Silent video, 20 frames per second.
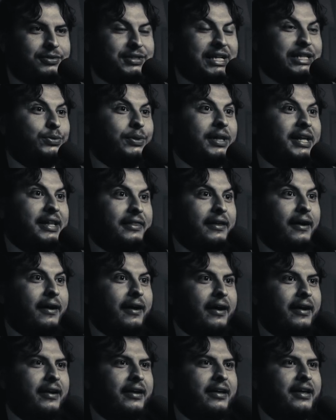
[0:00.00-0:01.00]
That's what they
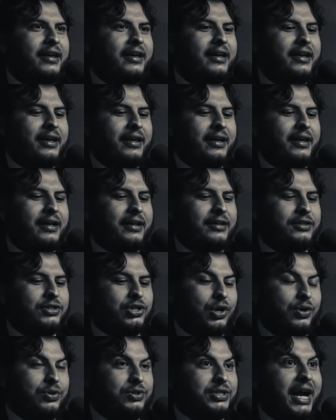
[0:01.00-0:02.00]
thought.
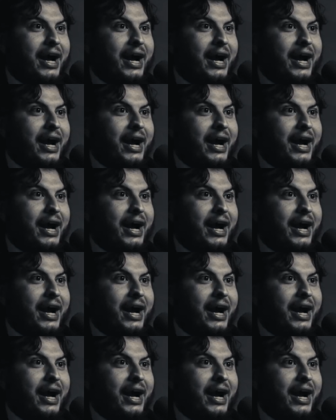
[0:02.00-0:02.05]
Turns